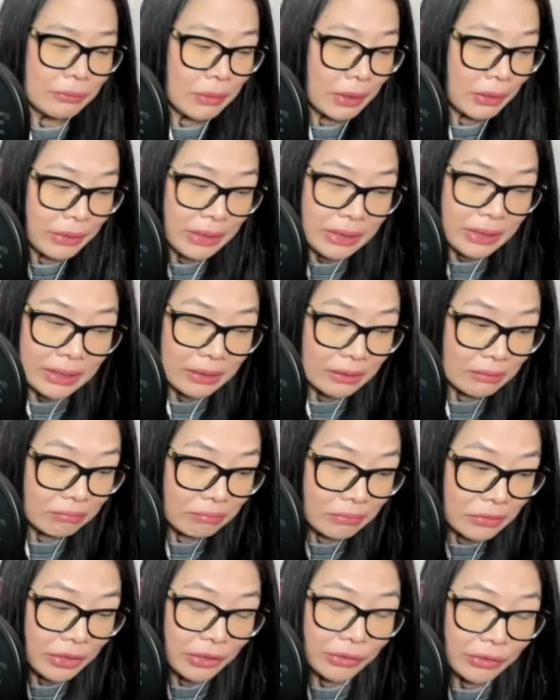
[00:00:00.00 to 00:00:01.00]
Well, you
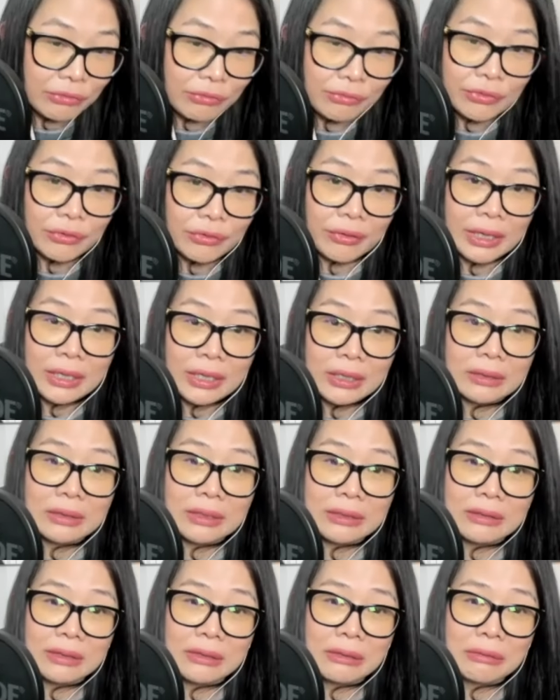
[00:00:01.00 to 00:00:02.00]
can go for it,
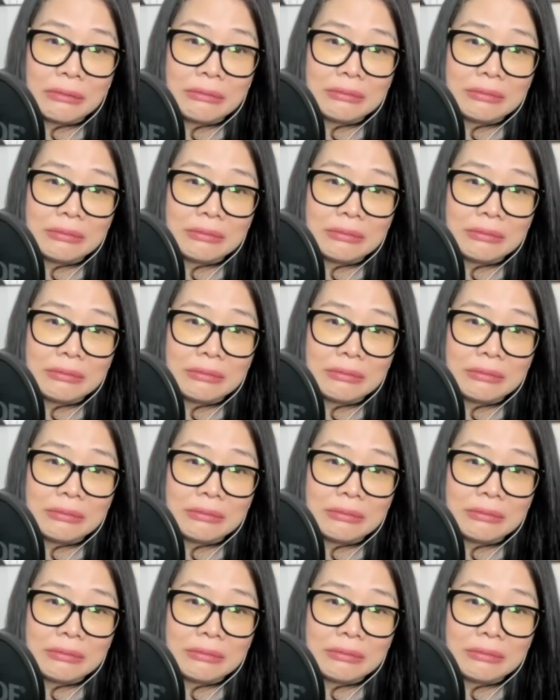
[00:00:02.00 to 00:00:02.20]
you know.